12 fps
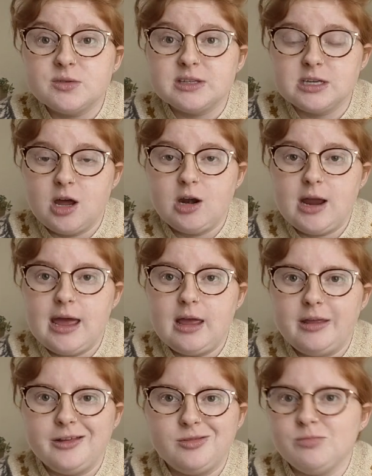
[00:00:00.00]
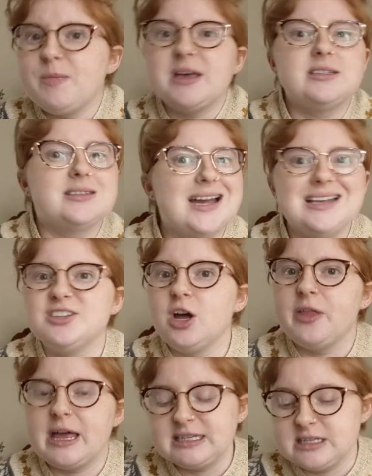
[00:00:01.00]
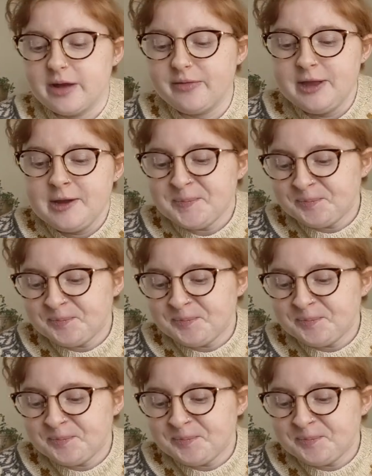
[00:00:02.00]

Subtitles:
So it's not like pesticides, all that stuff.